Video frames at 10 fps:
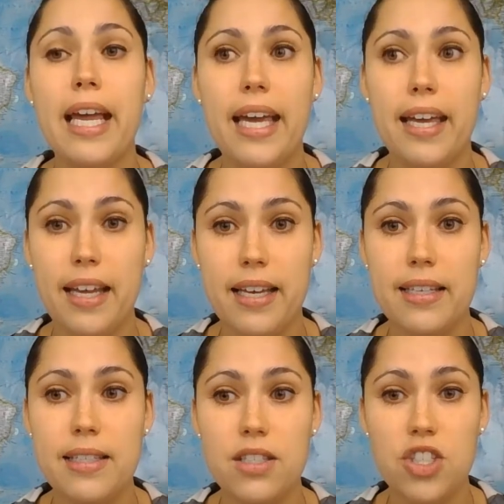It
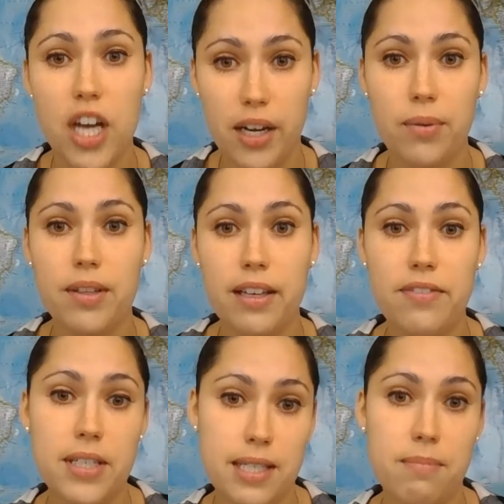is genuinely
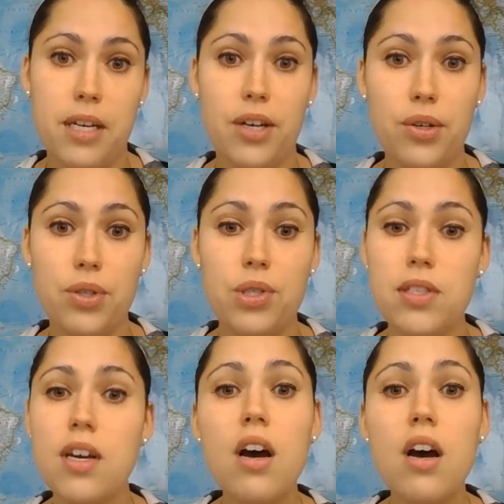for somebody who's